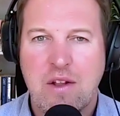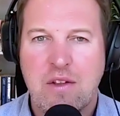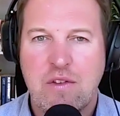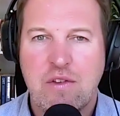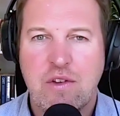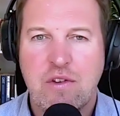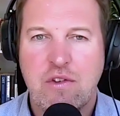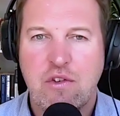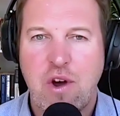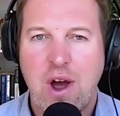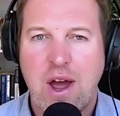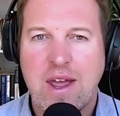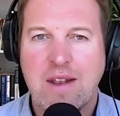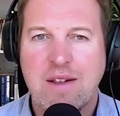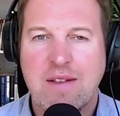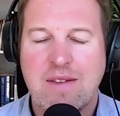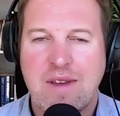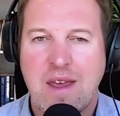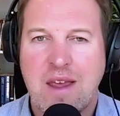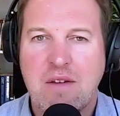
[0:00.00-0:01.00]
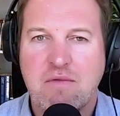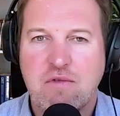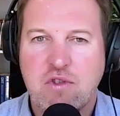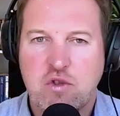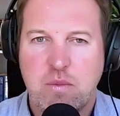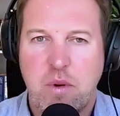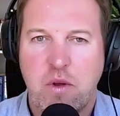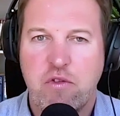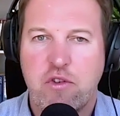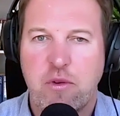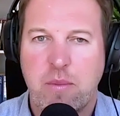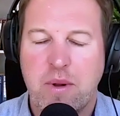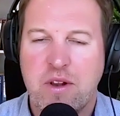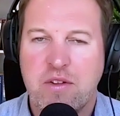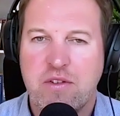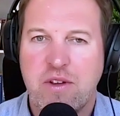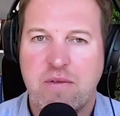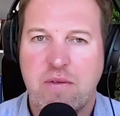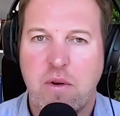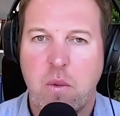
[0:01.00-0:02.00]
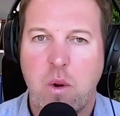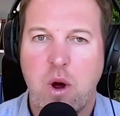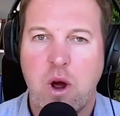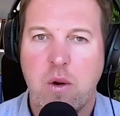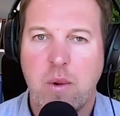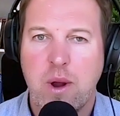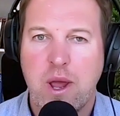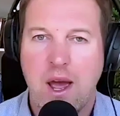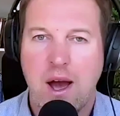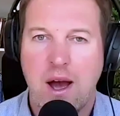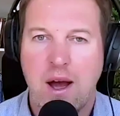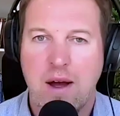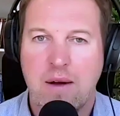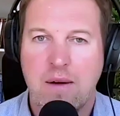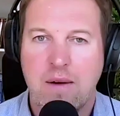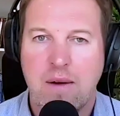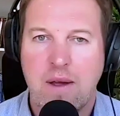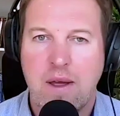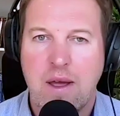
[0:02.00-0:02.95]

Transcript: to try and take responsibility for where we are,